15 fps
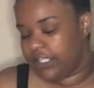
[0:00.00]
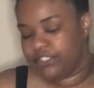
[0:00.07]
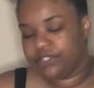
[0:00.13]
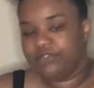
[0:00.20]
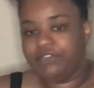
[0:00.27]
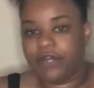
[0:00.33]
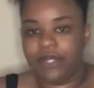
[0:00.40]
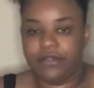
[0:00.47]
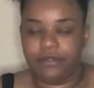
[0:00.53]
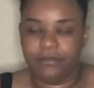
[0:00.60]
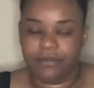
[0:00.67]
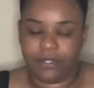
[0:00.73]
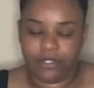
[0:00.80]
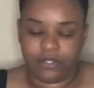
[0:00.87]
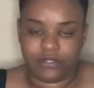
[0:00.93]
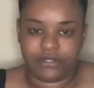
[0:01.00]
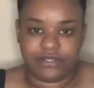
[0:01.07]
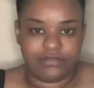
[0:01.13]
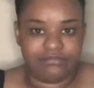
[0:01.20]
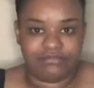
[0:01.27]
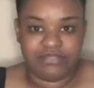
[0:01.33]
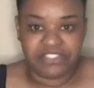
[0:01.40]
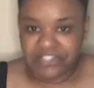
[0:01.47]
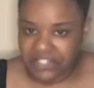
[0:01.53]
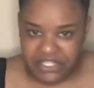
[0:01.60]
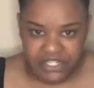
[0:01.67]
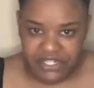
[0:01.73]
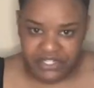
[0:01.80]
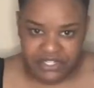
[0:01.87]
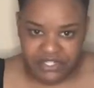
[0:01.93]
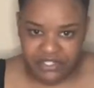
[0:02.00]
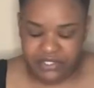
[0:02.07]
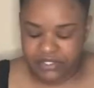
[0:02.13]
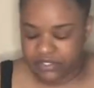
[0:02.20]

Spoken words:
Is your father bald? Duh.